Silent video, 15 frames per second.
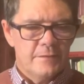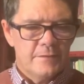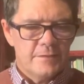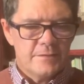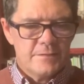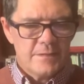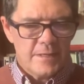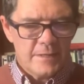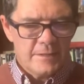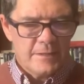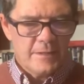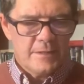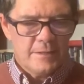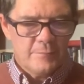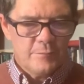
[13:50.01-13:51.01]
The
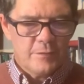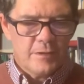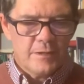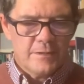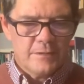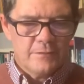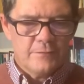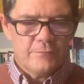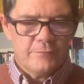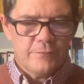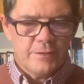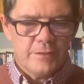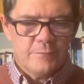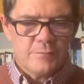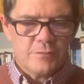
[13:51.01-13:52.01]
secular liberal idea of
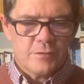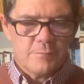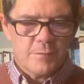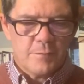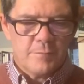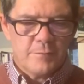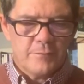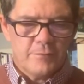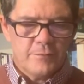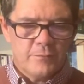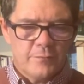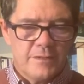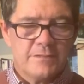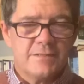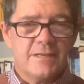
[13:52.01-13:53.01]
freedom, so popular in the
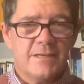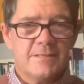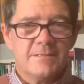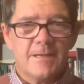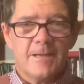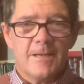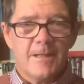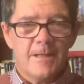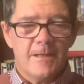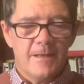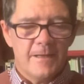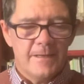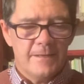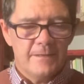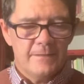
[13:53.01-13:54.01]
West, is a
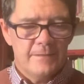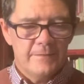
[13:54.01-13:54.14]
lie.